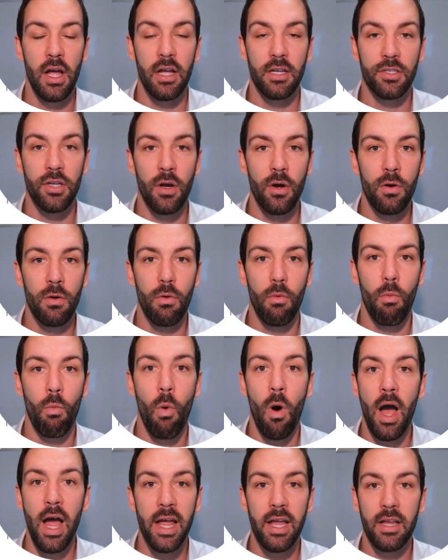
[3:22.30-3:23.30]
So
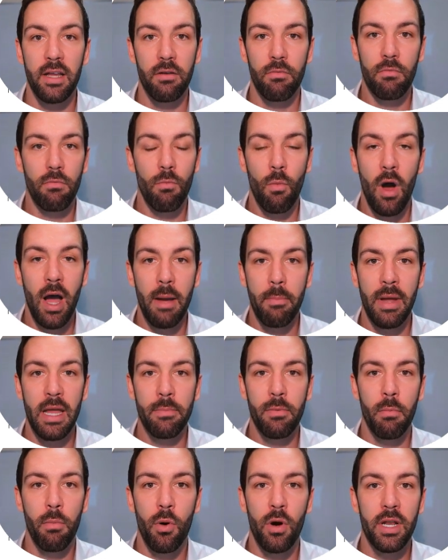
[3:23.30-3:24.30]
why are
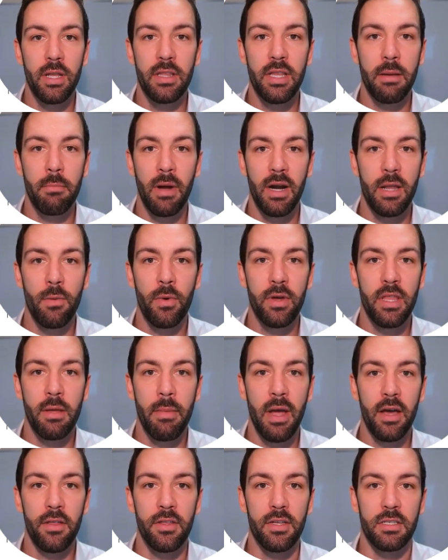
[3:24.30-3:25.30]
people putting their money where their
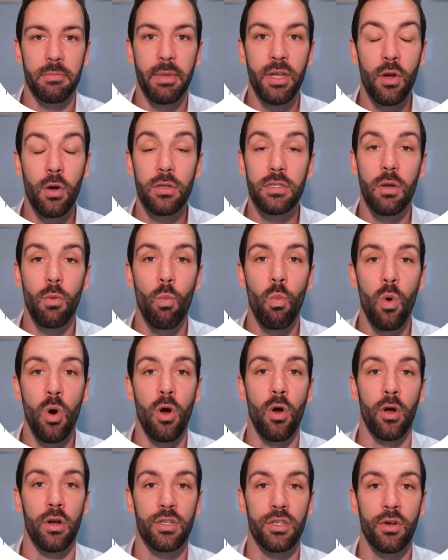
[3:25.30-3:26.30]
mouth is? Because it
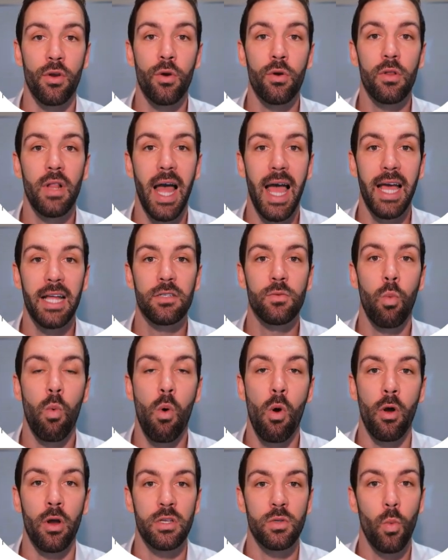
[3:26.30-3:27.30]
works. Google ads
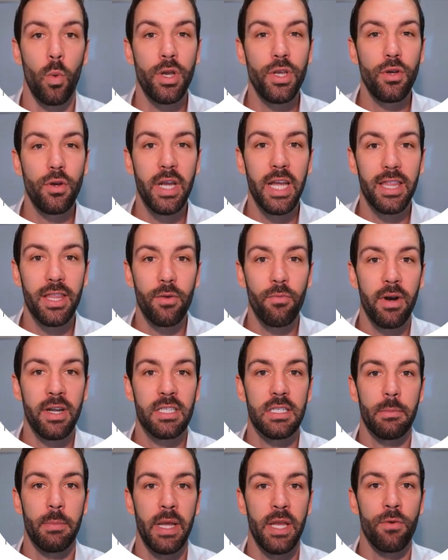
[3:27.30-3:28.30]
works. When you get the
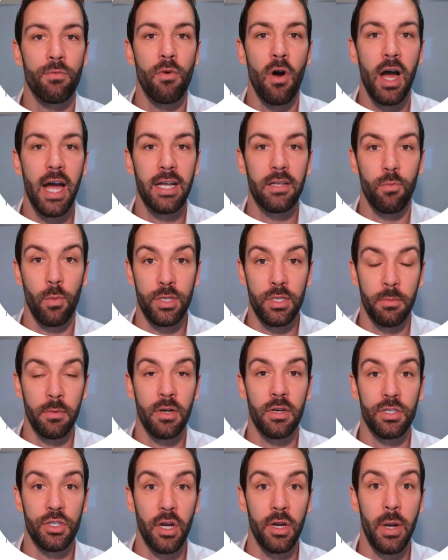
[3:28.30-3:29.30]
recipe right, which I'm
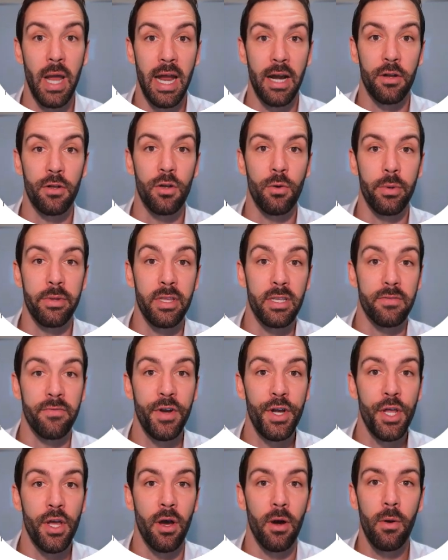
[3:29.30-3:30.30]
going to show you how to do in this
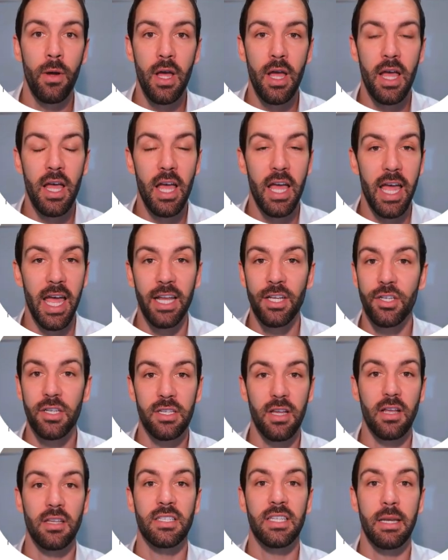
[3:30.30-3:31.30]
video, it
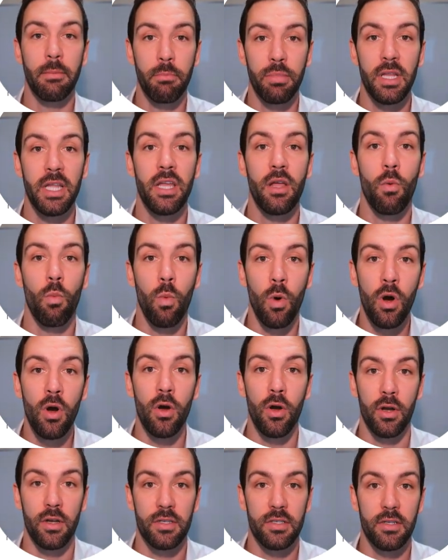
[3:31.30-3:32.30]
just simply
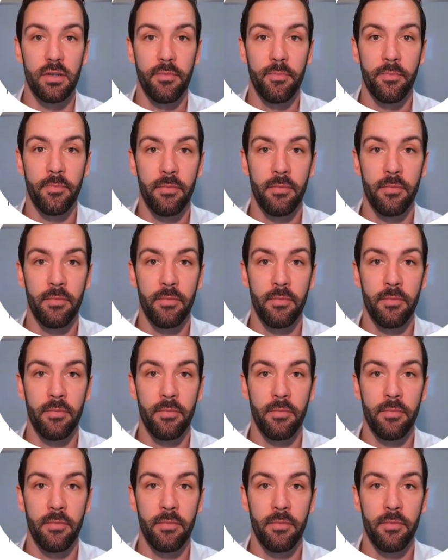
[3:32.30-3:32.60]
works.